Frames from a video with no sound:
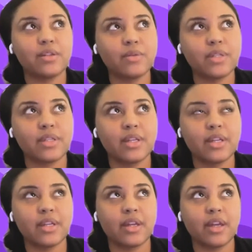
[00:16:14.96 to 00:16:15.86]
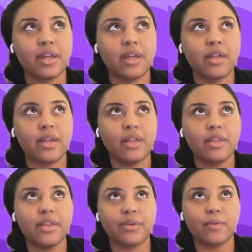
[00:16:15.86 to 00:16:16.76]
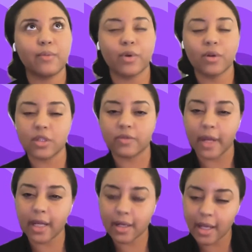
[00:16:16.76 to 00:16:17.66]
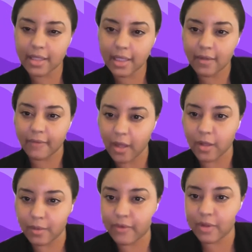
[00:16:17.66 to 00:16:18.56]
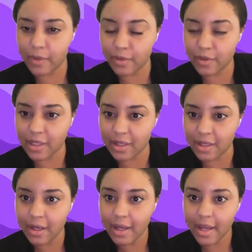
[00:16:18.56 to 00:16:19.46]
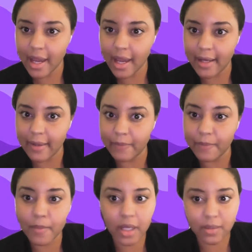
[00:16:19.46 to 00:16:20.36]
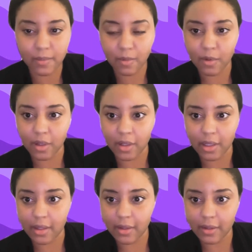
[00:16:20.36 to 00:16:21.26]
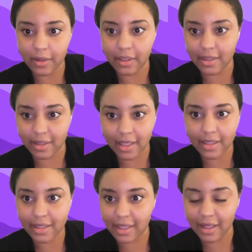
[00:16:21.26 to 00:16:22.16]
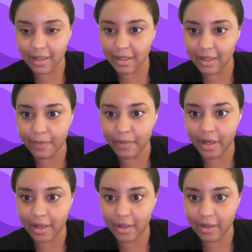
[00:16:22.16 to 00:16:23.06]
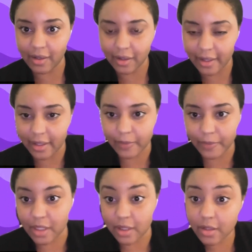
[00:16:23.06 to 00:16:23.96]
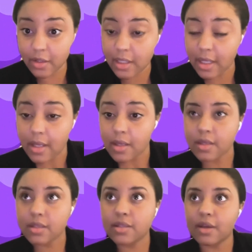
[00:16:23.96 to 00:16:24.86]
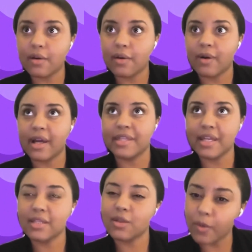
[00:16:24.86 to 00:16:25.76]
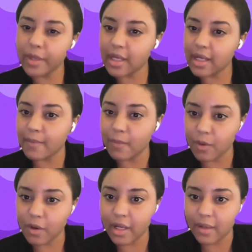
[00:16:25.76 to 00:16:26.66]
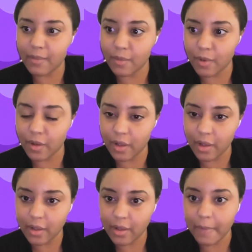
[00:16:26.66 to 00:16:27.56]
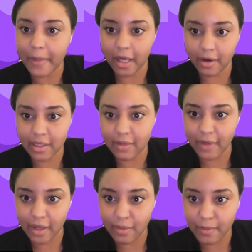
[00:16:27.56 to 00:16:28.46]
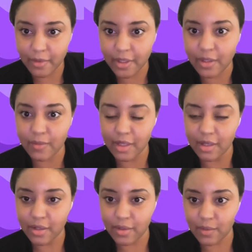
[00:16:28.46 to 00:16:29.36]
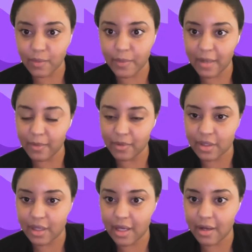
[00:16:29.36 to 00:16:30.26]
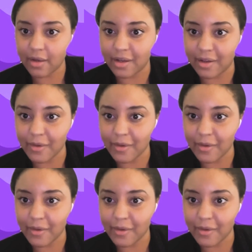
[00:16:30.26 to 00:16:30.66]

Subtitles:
I do see that the world is recognizing the value of community much more these days than in prior years. So I think it's only going to get more and more apparent and valuable that you need to be able to,